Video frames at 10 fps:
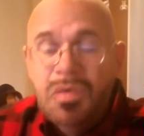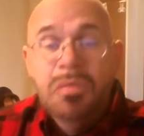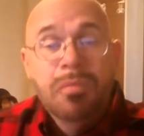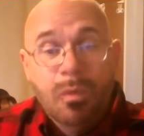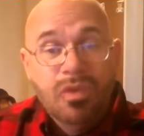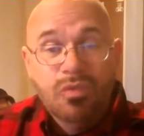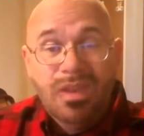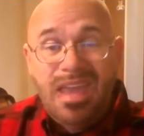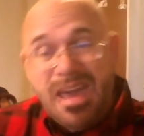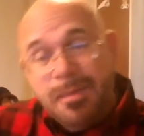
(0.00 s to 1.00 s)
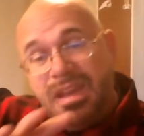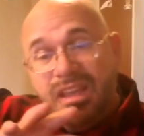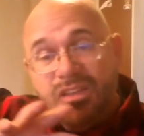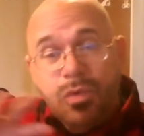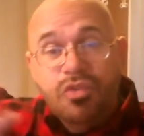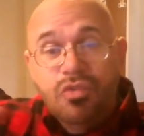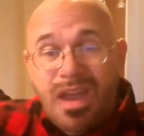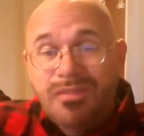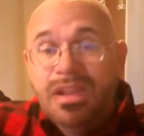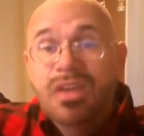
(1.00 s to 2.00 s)
But what's really happening is we're
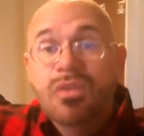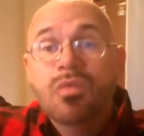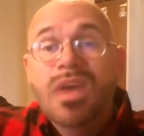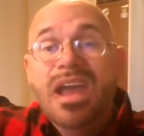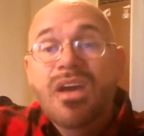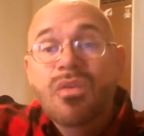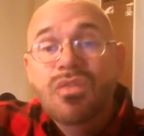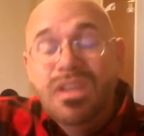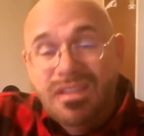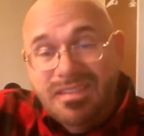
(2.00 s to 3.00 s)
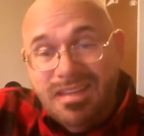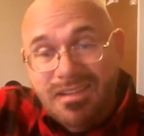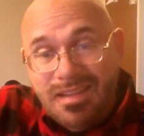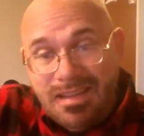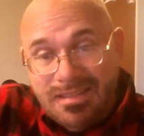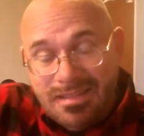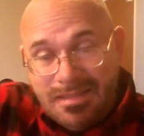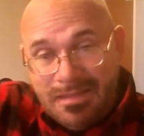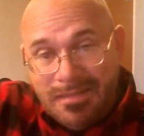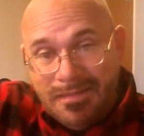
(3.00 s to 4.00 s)
traveling around Sirius.
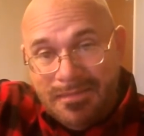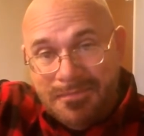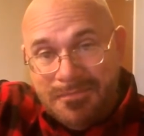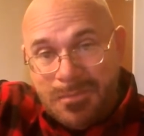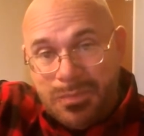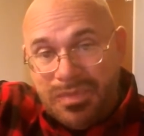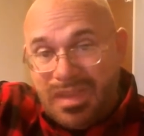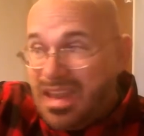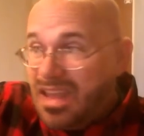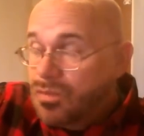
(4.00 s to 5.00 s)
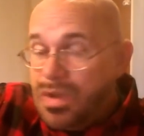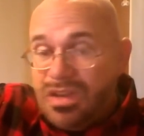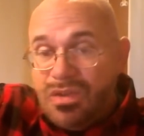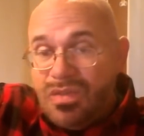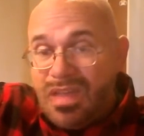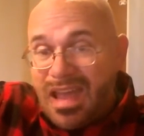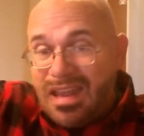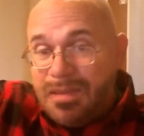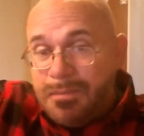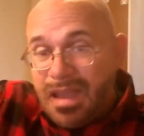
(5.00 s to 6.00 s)
And as we do that,
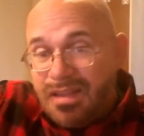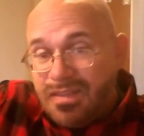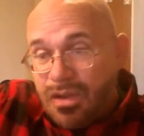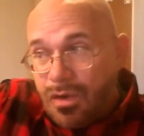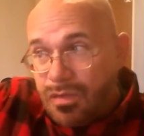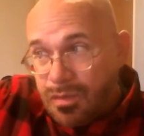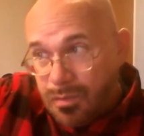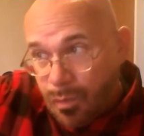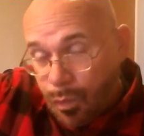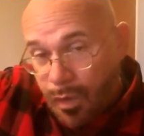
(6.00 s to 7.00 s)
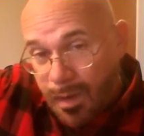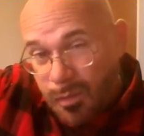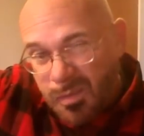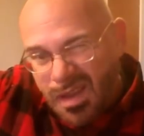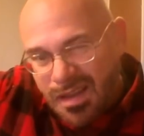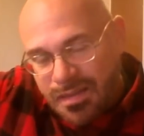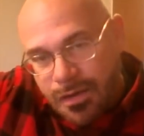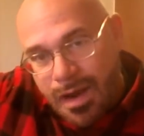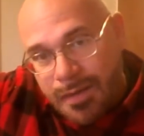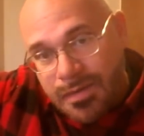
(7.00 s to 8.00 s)
it makes the Earth wobble because of the
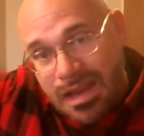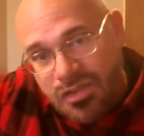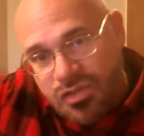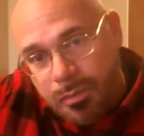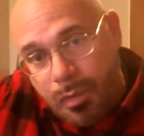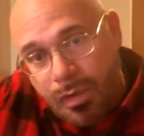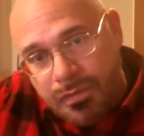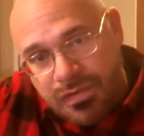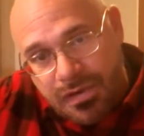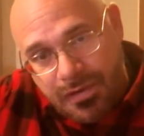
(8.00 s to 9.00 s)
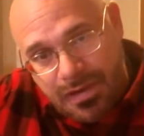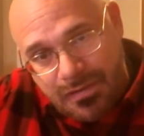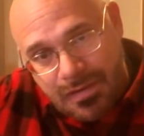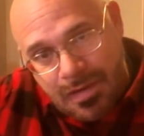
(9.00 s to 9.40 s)
gravitational pull of Sirius.